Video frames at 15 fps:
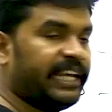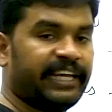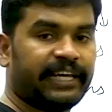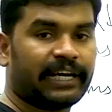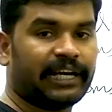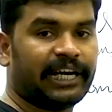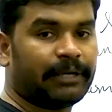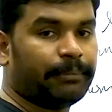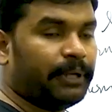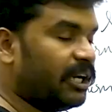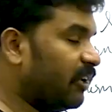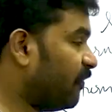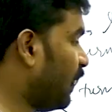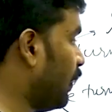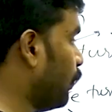here let me
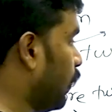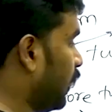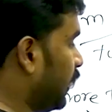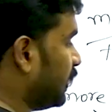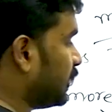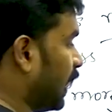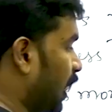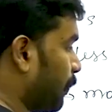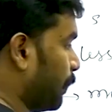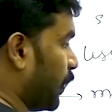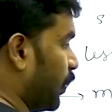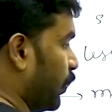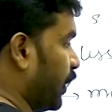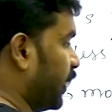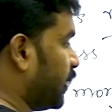define what is R
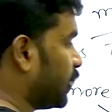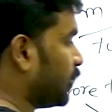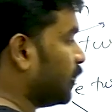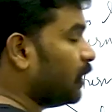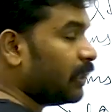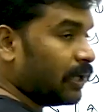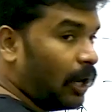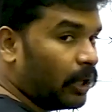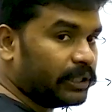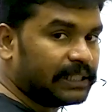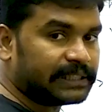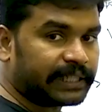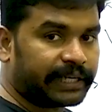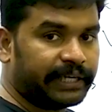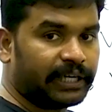per unit. On the
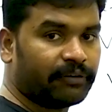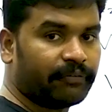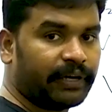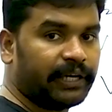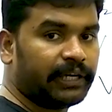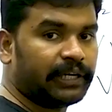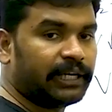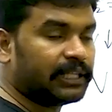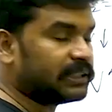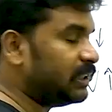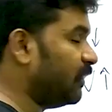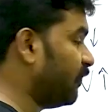secondary winding let us